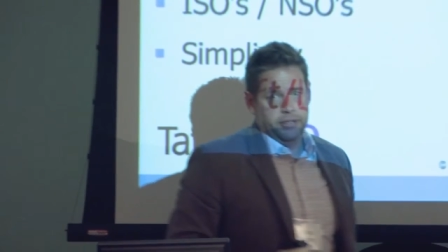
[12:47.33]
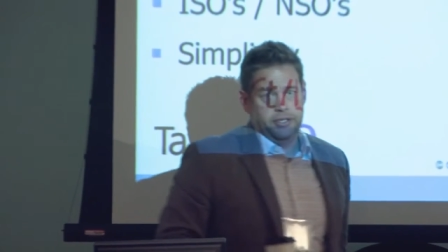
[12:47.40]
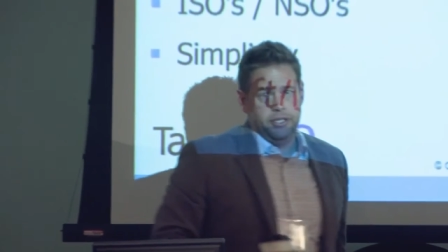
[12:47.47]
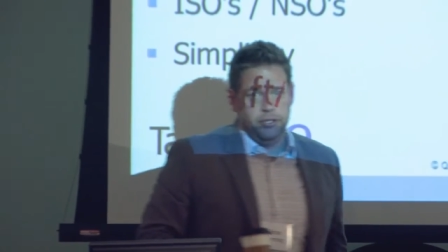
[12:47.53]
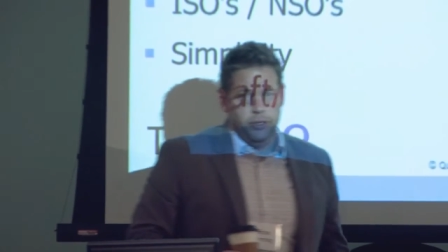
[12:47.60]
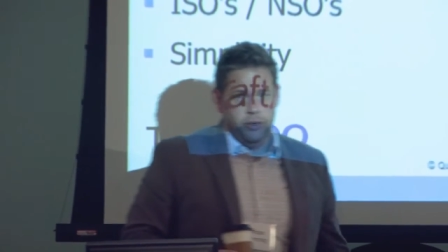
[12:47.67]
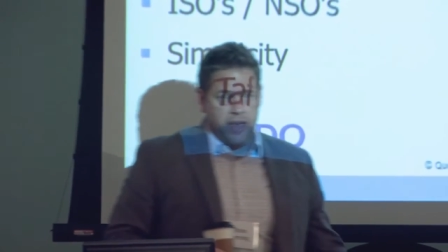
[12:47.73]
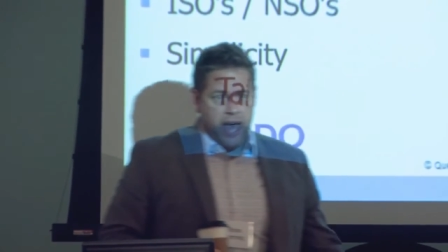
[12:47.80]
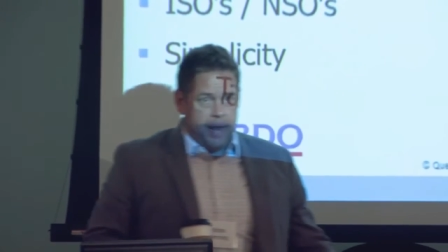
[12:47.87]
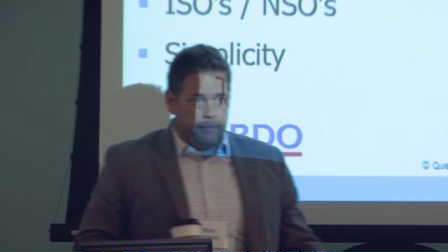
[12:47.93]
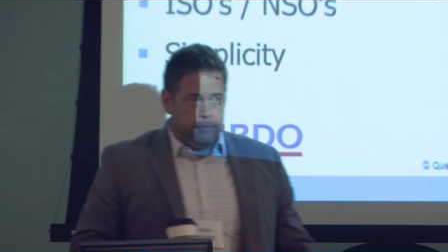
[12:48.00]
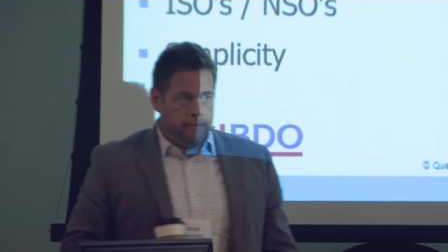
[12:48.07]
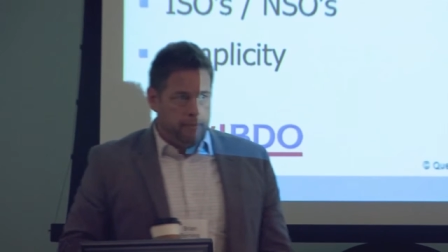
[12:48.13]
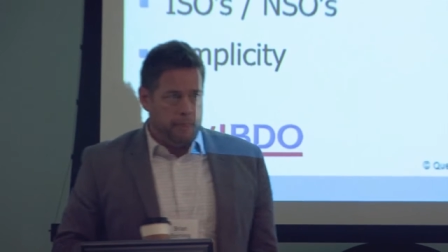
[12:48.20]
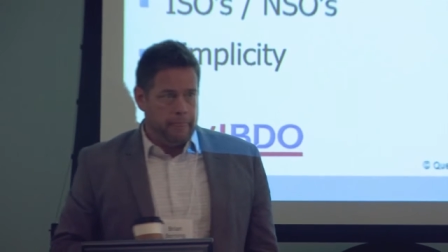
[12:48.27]
to do that.
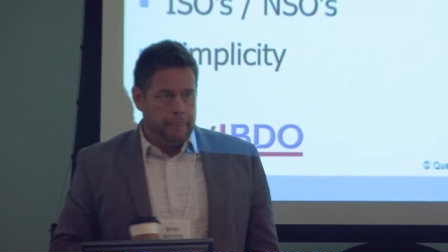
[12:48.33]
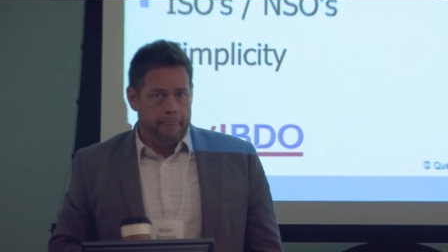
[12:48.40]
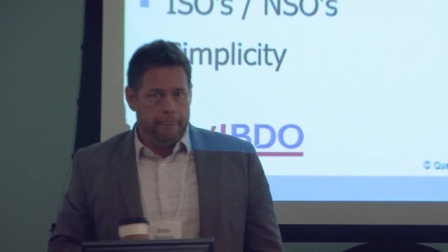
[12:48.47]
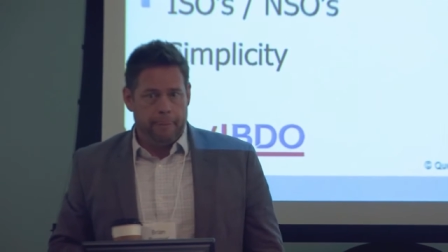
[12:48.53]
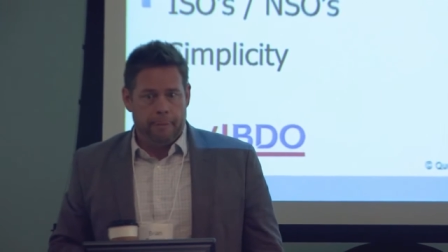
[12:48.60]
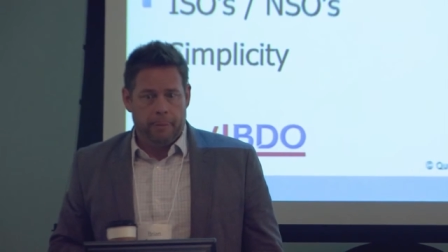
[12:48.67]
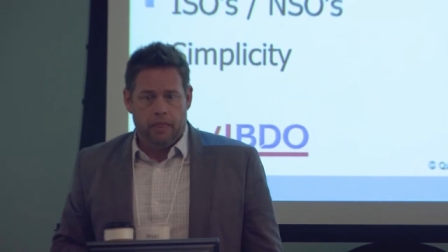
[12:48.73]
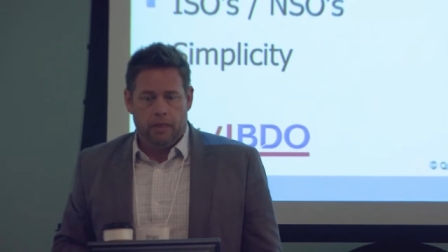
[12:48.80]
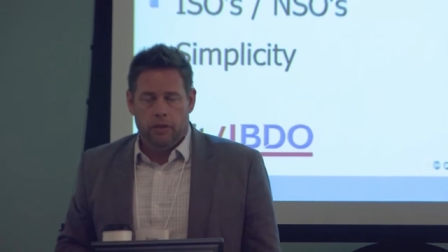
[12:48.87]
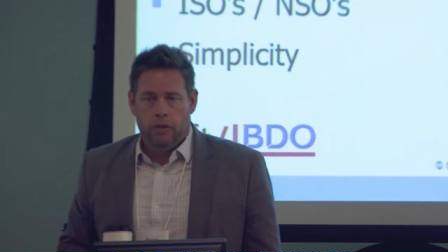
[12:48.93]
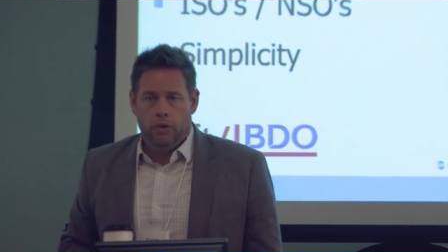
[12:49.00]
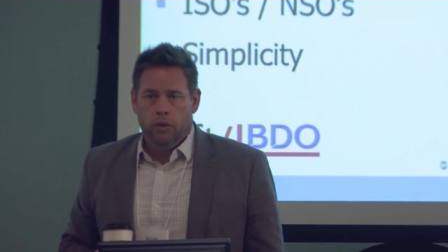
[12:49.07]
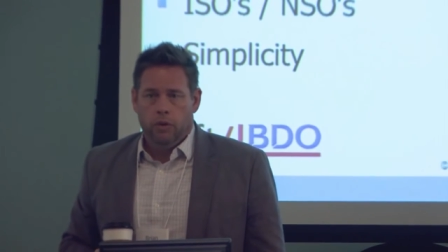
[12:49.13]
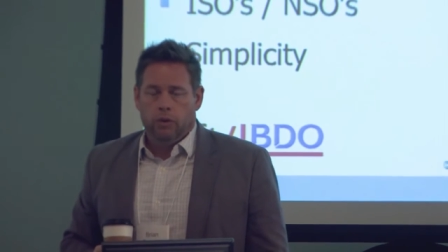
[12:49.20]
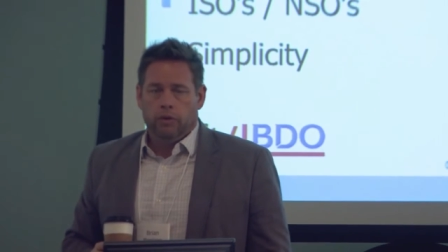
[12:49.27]

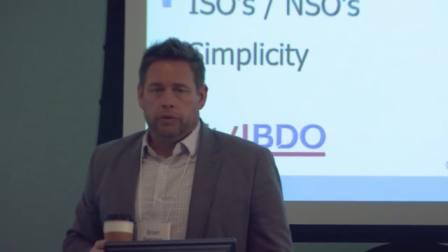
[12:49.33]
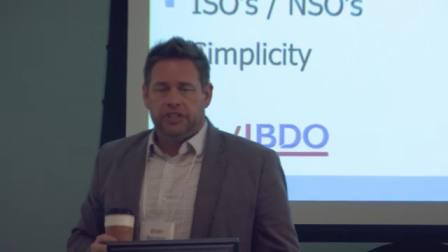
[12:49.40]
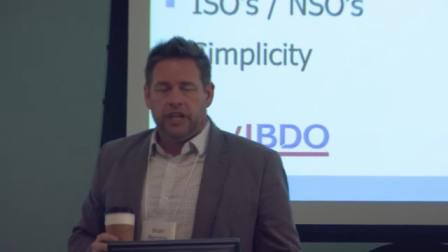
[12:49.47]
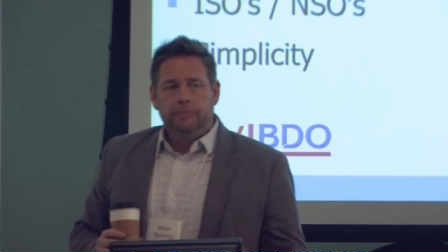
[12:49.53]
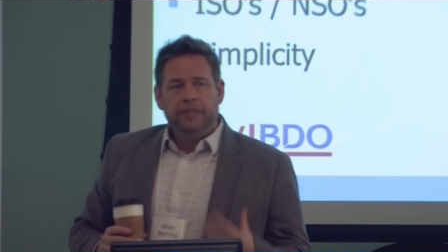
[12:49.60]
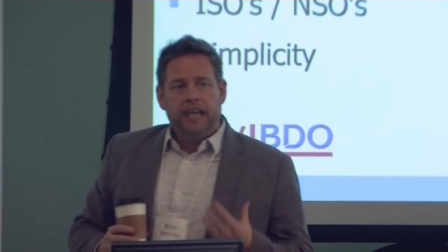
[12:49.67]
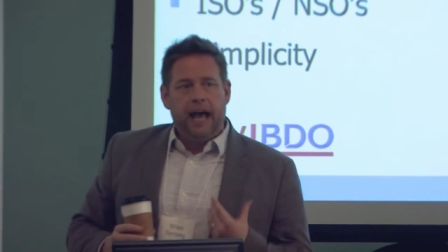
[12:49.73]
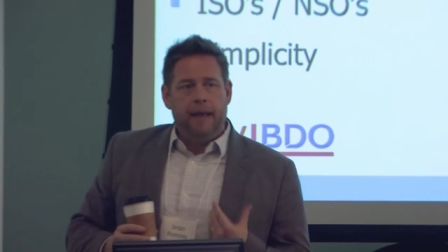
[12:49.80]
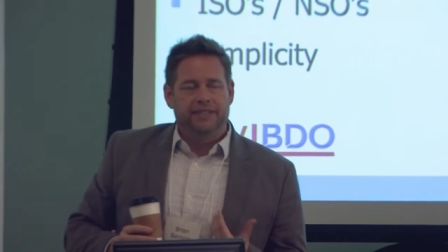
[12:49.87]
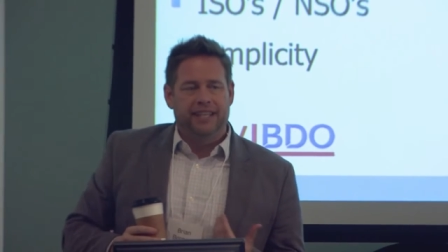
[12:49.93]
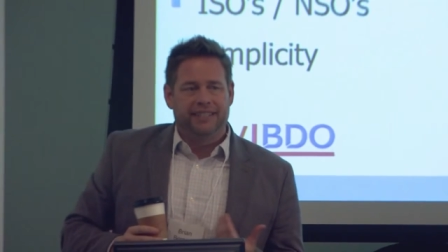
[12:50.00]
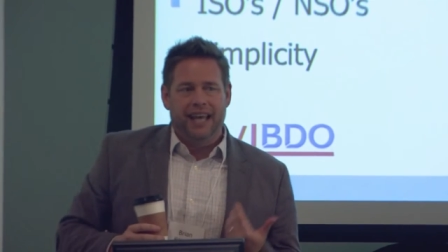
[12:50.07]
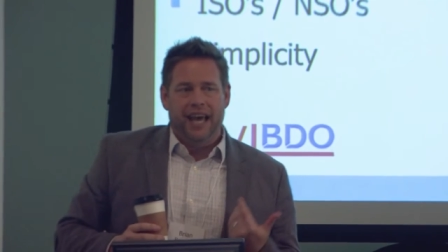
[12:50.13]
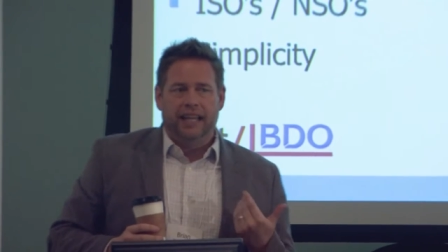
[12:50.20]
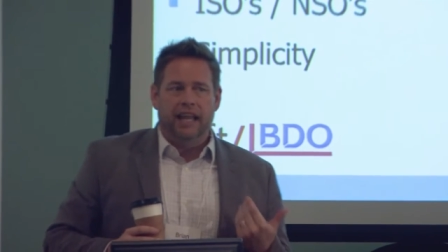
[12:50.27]
Well, sometimes
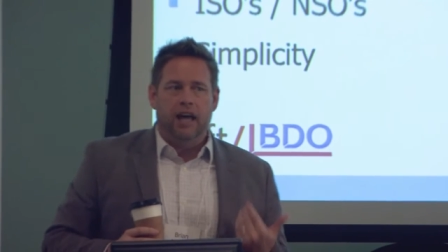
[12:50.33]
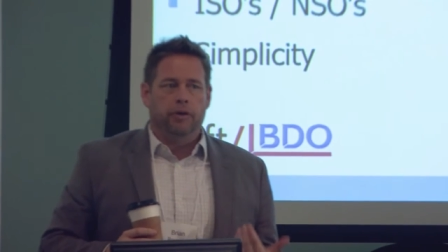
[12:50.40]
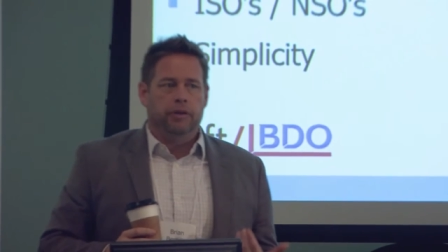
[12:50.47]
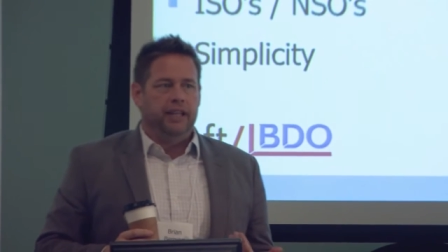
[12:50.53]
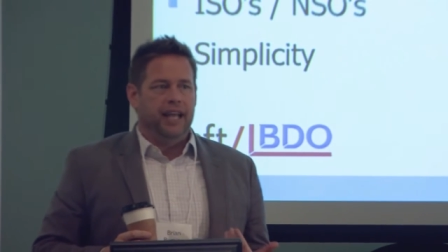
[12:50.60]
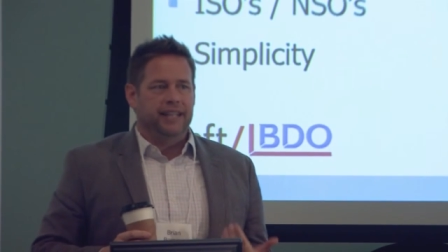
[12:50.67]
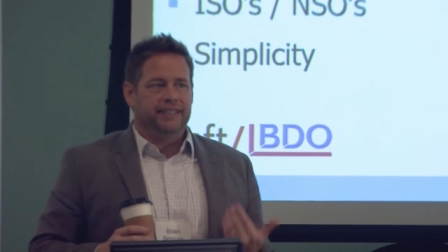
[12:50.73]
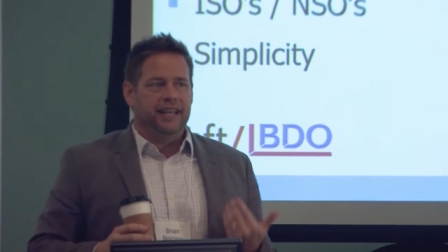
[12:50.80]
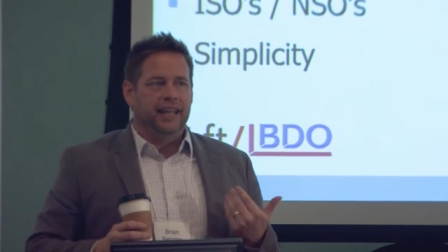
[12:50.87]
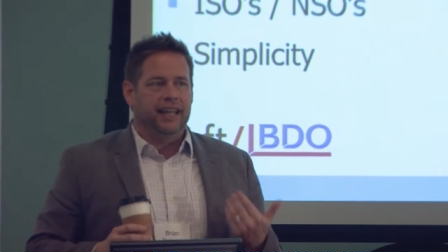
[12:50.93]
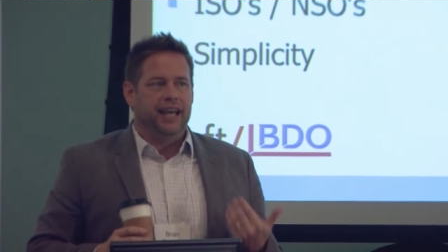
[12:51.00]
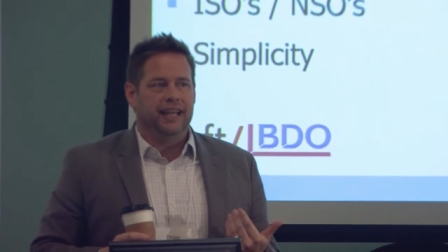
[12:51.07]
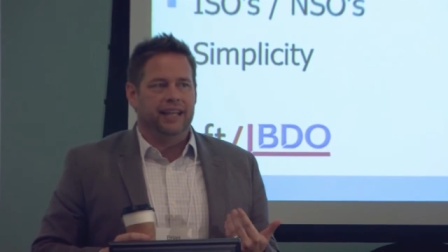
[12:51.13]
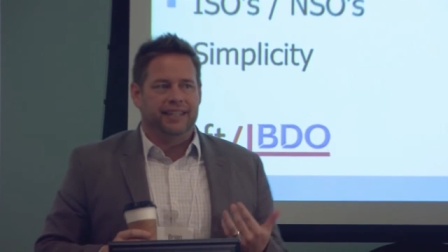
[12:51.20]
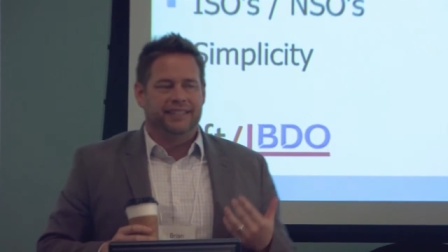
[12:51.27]
that's not a long, that's not
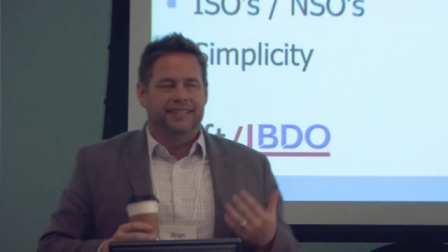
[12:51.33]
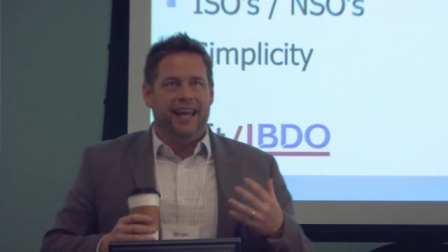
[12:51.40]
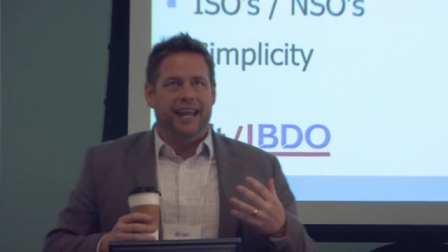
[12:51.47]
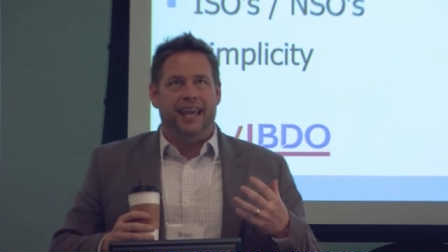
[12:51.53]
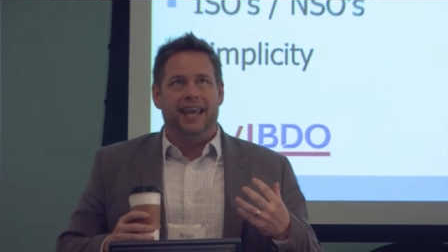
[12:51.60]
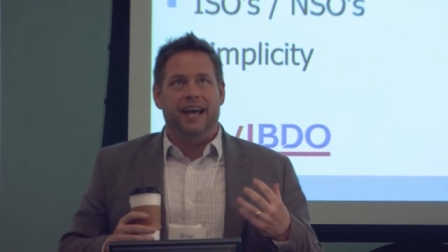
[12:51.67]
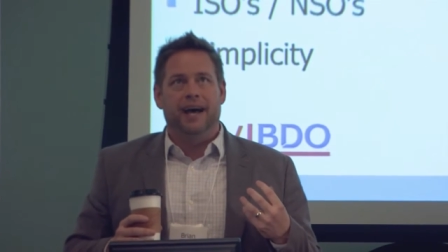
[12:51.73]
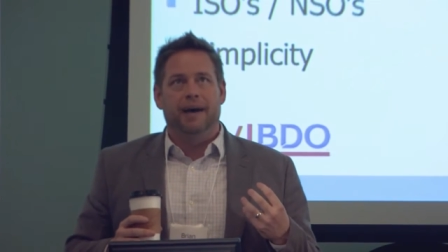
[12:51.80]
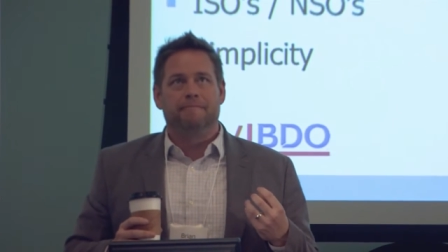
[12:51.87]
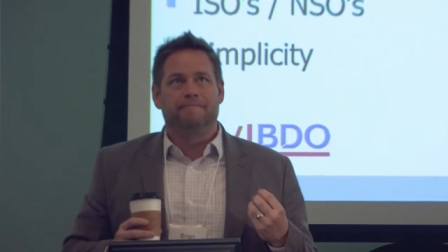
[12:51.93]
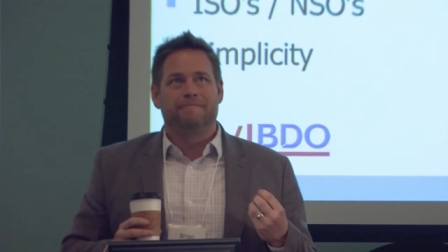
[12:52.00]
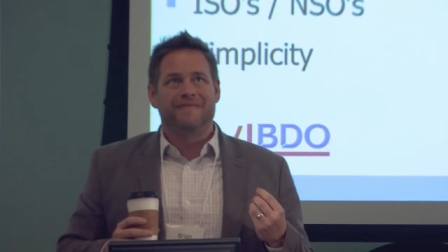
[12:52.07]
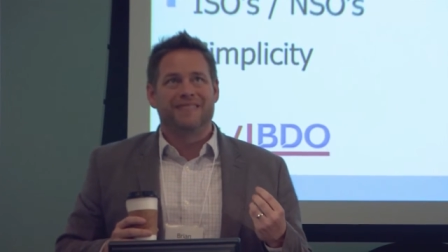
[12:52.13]
a, that's not a um,